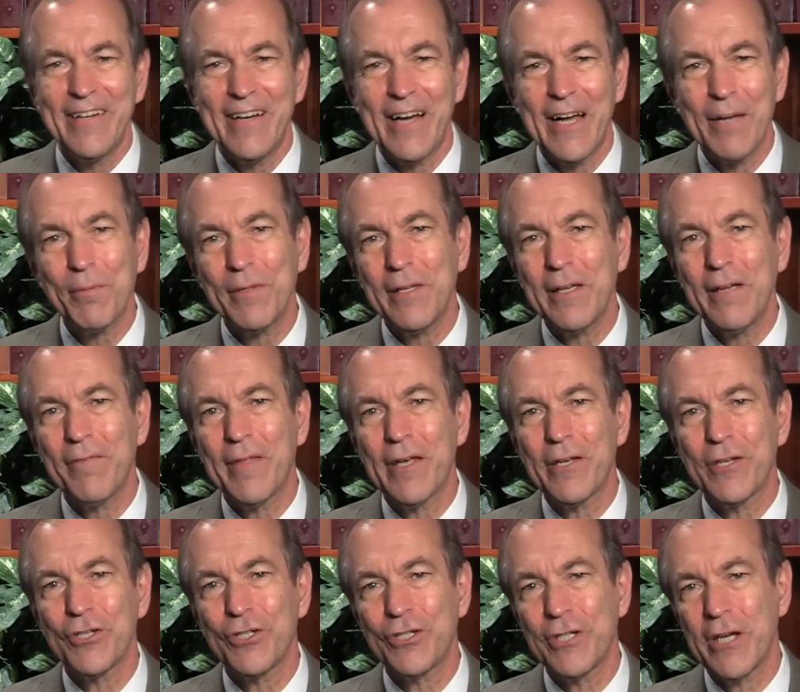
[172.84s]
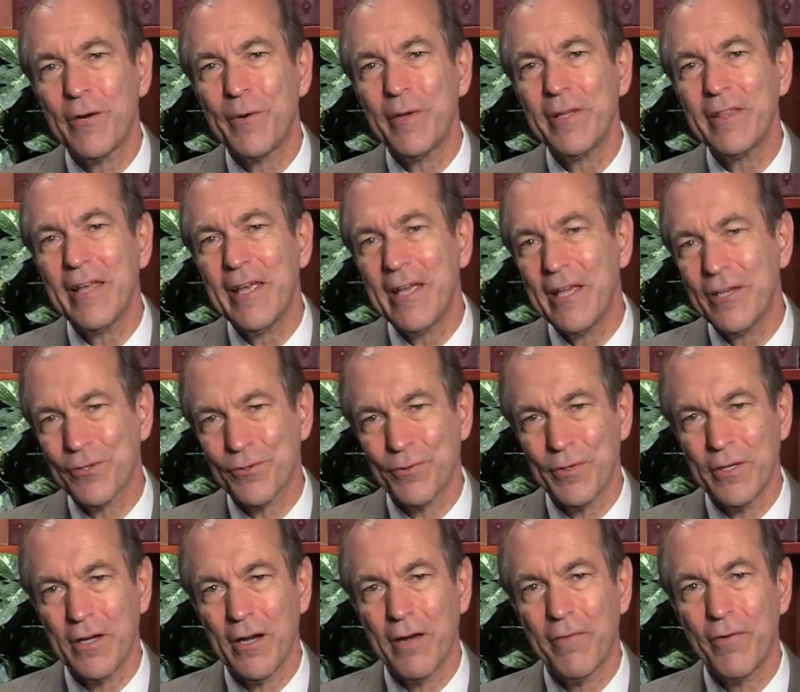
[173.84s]
I believe that sharing the
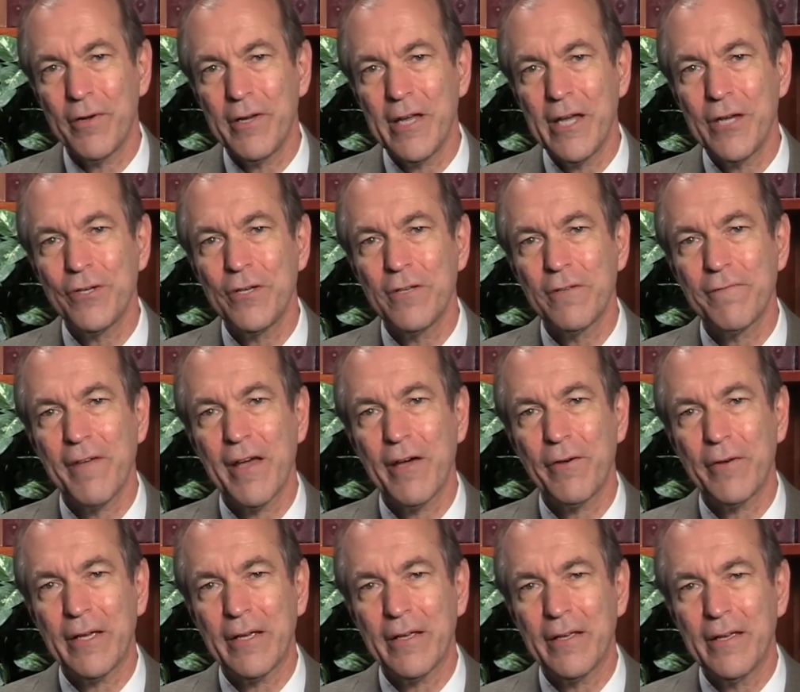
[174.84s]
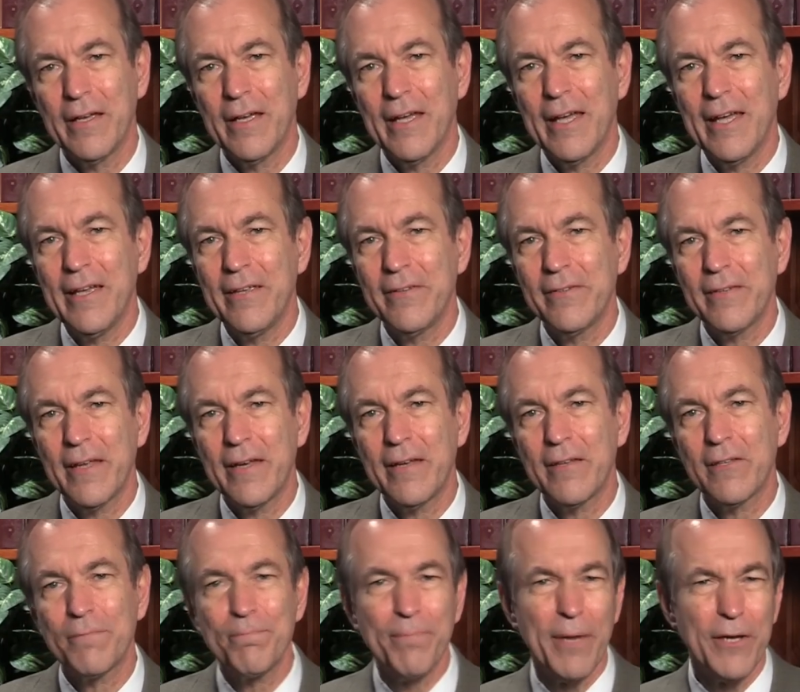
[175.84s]
history of our nation's founding is an
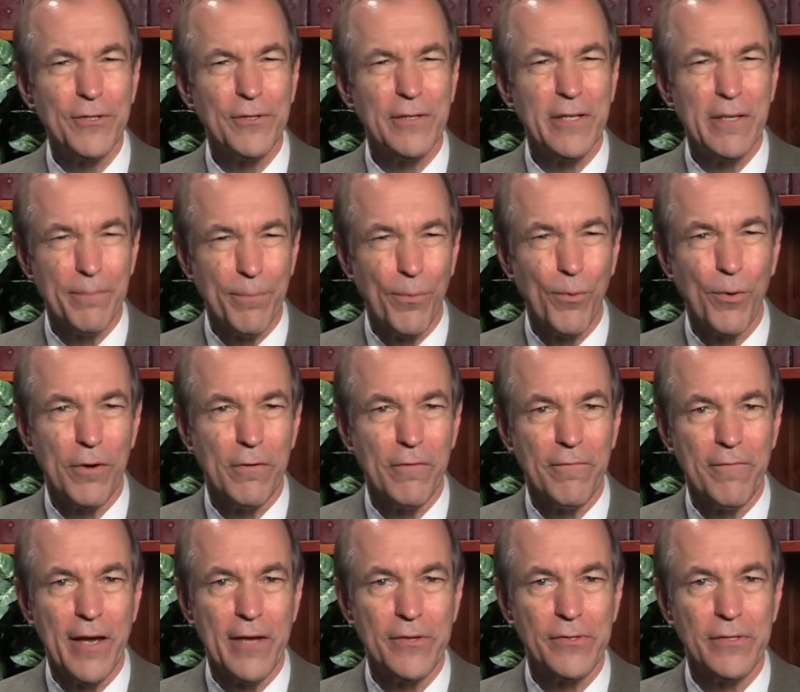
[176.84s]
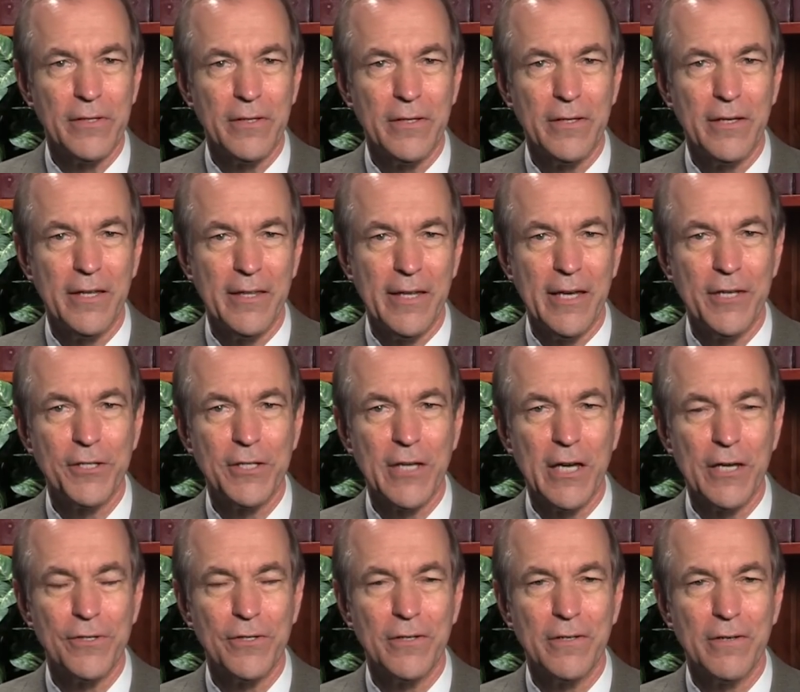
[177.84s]
especially important facet in the
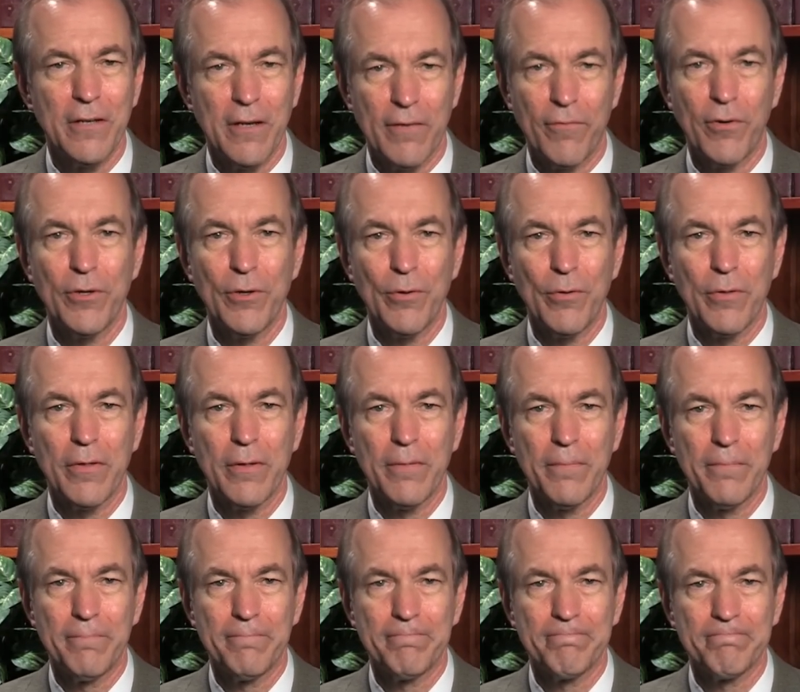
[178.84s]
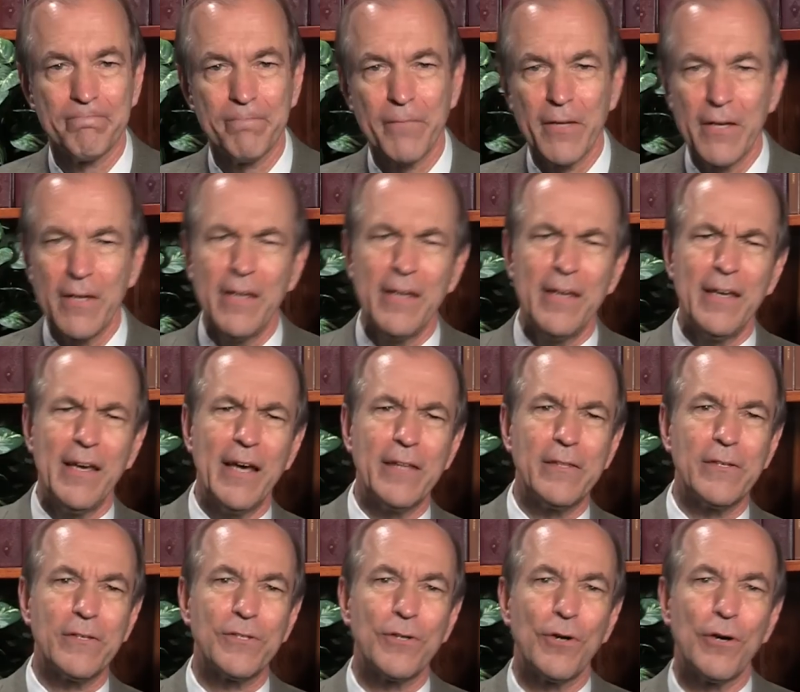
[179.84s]
education of our youth. At
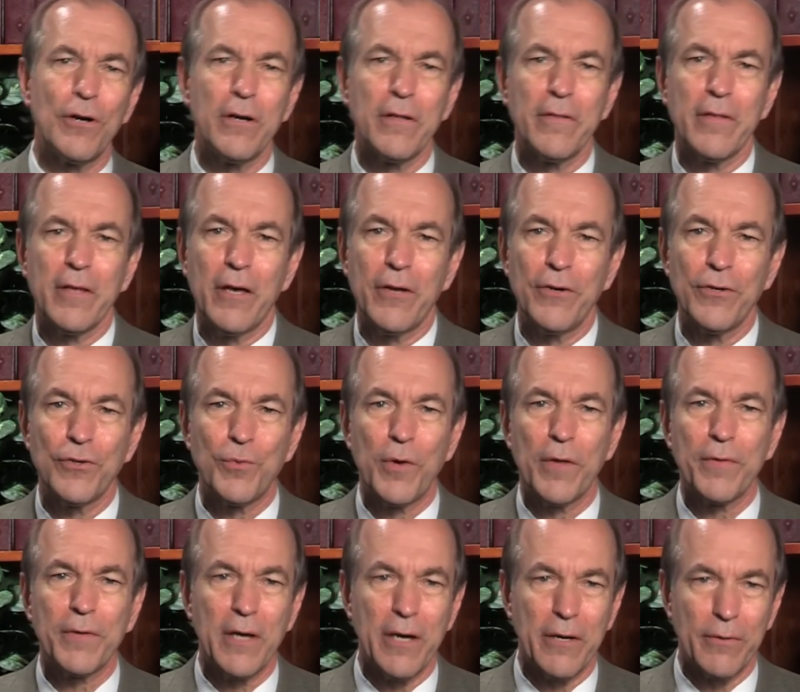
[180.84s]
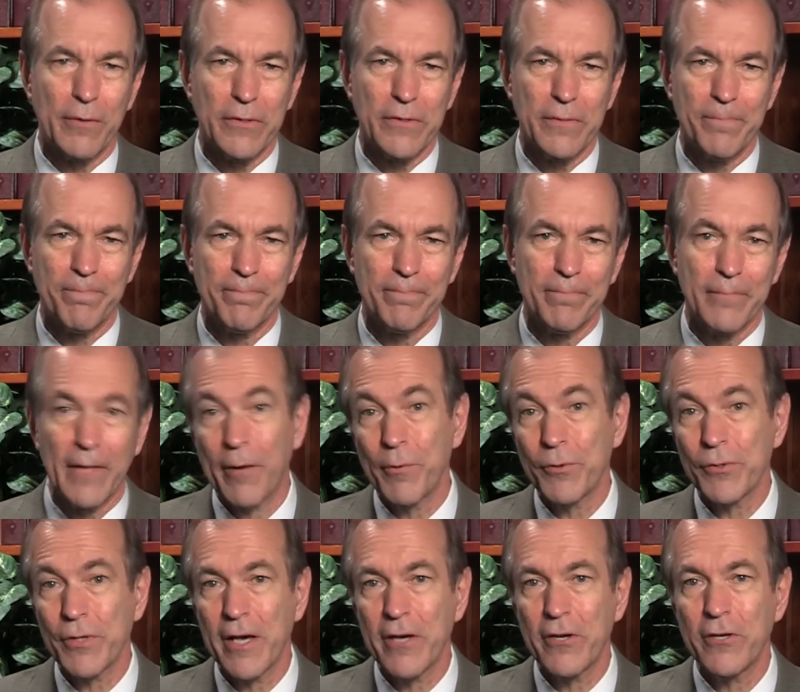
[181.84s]
the start of the 112th Congress, I
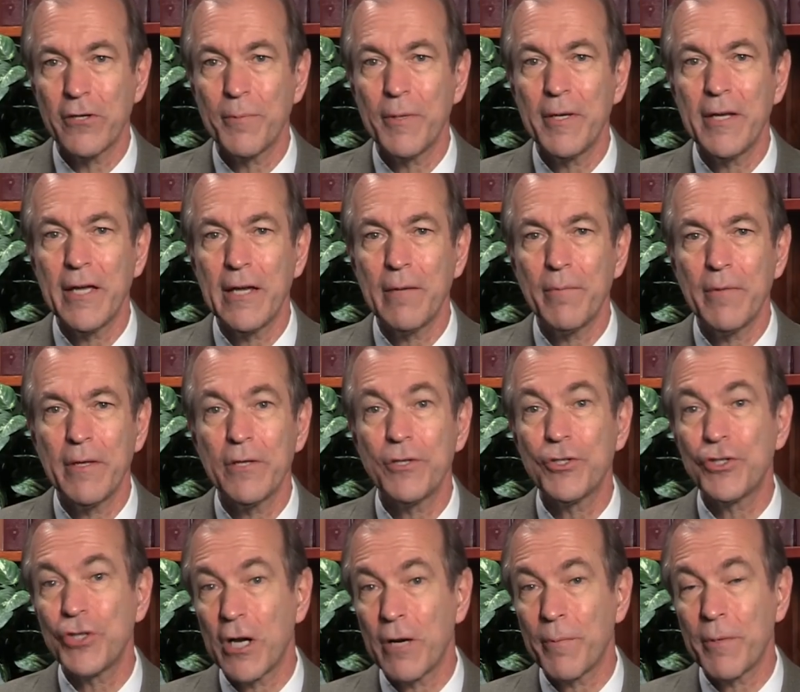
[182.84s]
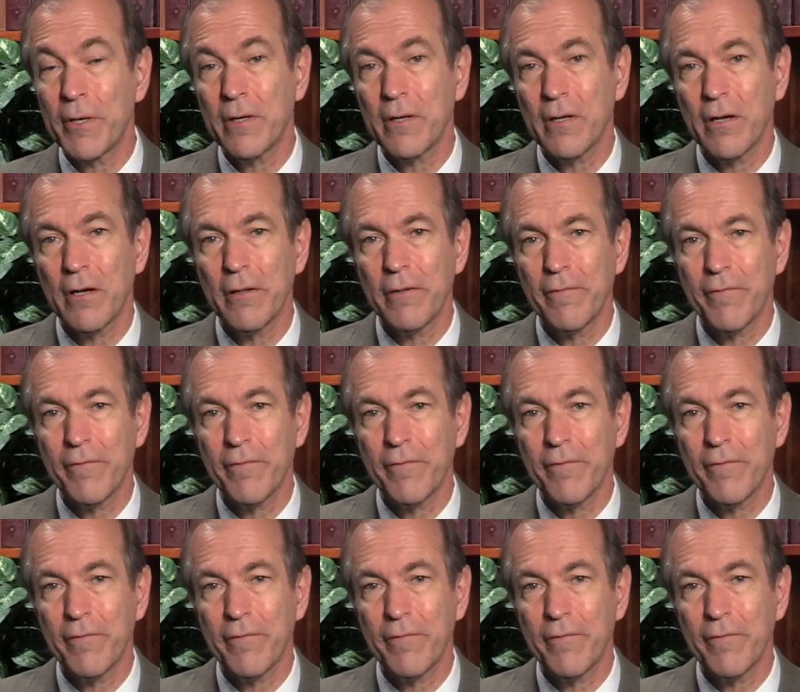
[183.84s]
was honored to be named the chairman of